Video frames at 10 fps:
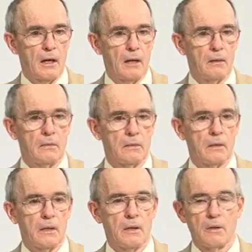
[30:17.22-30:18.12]
Uh,
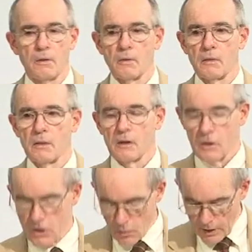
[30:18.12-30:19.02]

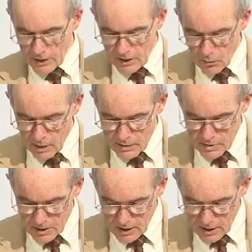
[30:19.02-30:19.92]
Zwingli
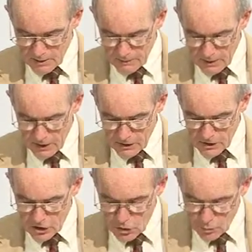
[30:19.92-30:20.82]
was the,
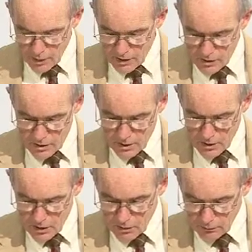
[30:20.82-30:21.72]
the Swiss
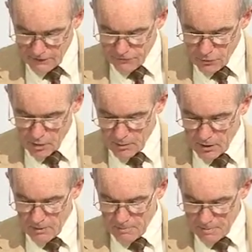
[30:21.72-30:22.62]

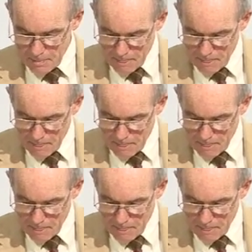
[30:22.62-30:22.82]
reformer